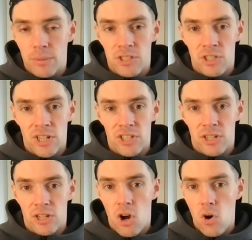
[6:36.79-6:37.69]
would suggest
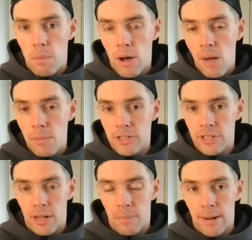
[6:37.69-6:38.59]
that Cole Palmer is
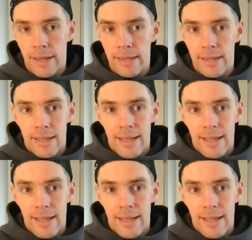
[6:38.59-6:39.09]
going to play